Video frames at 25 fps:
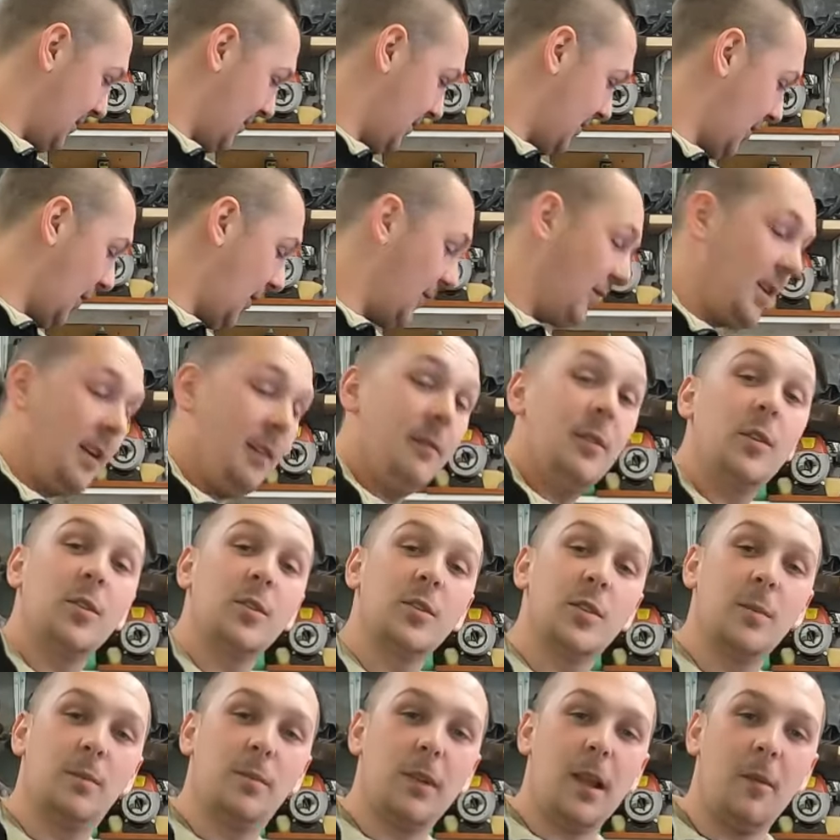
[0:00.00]
Nothing ever goes
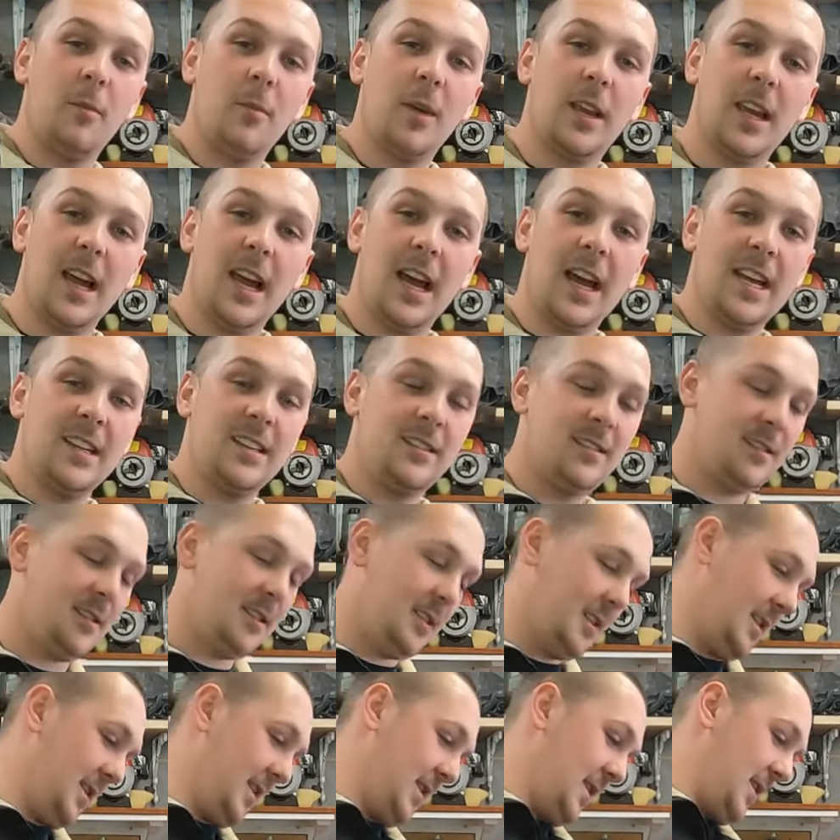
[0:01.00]
to plan with cars.
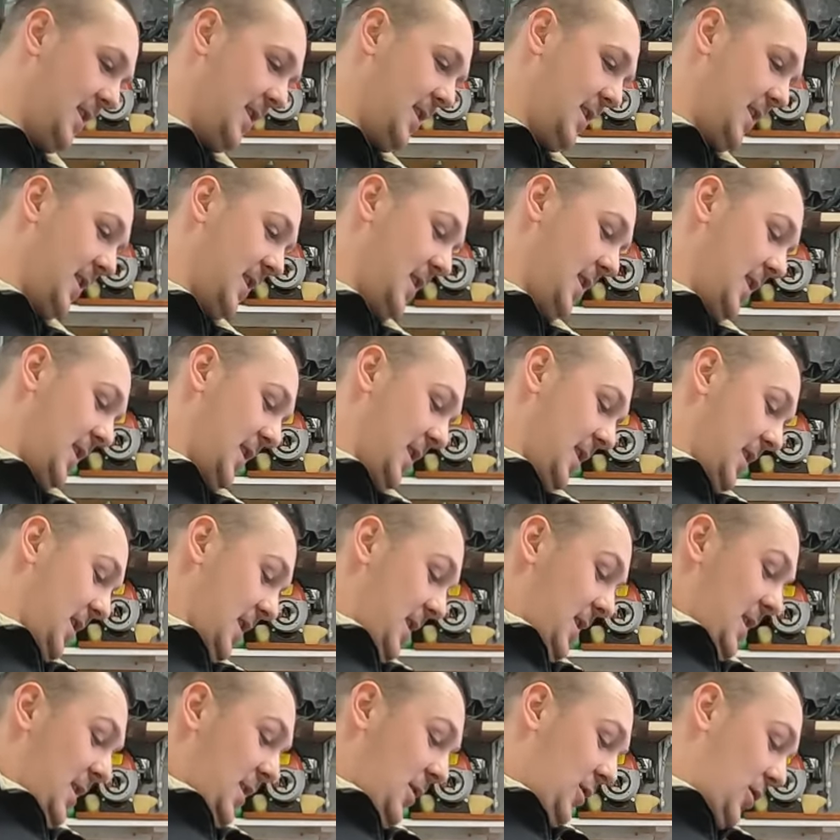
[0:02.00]

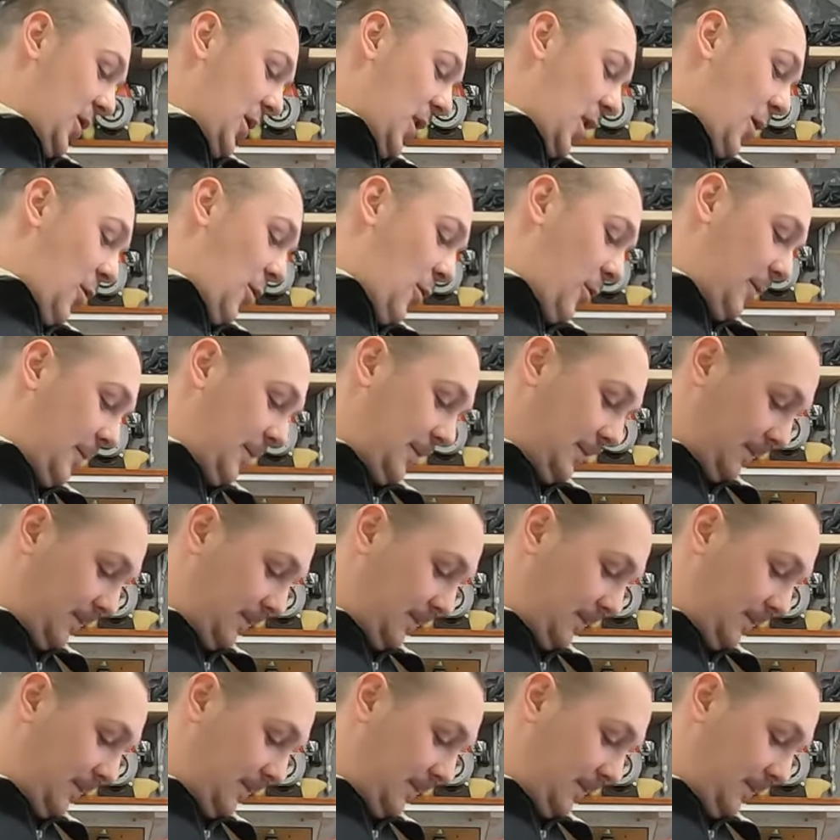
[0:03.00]
So.